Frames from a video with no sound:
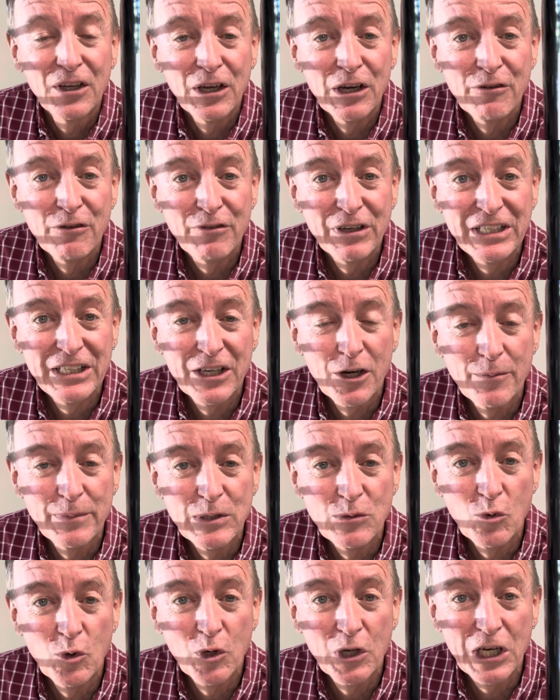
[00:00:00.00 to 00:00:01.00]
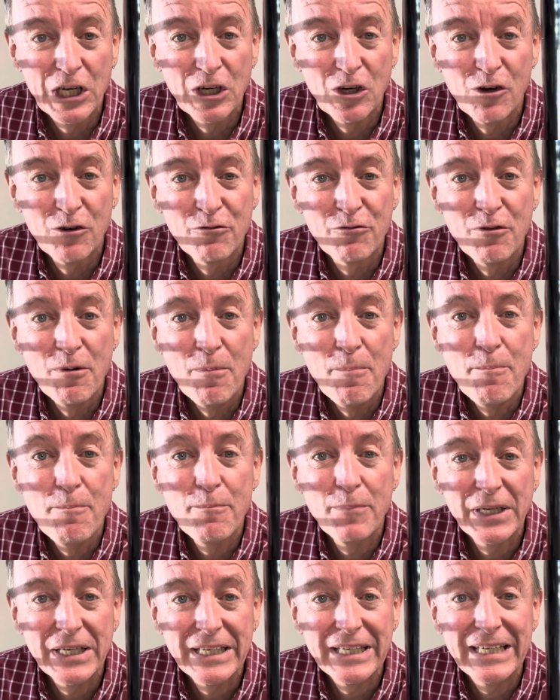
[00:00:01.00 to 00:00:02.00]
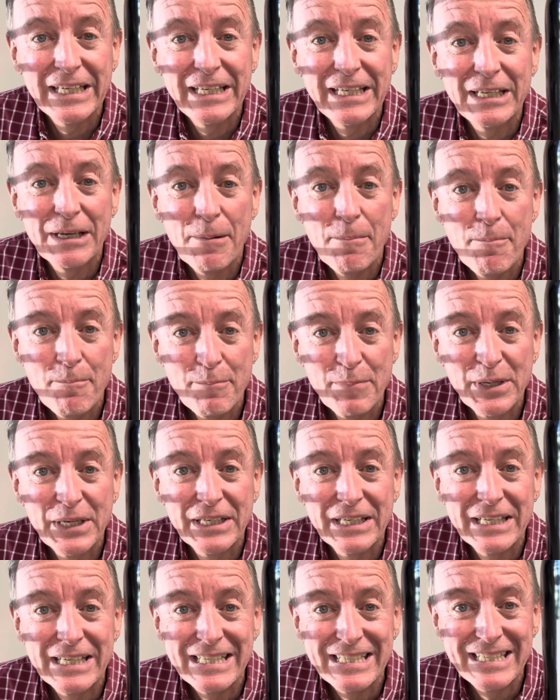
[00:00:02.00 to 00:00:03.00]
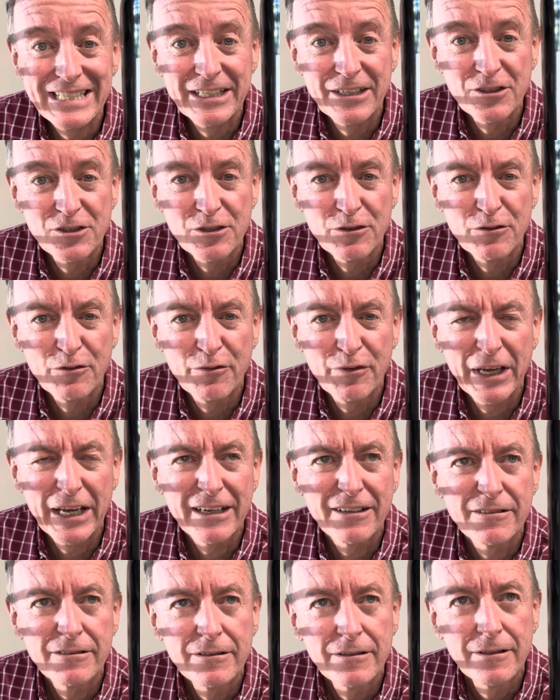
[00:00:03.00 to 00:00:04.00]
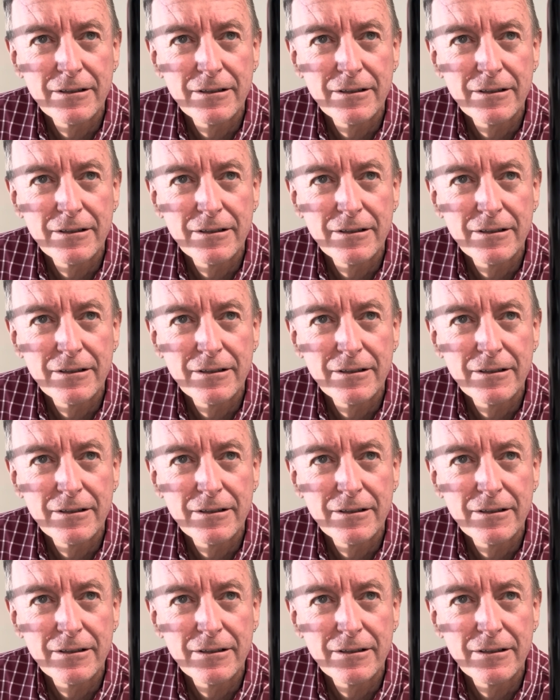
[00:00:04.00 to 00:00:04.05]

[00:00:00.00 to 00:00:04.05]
a vineyard I've been working on for many, many years. In fact,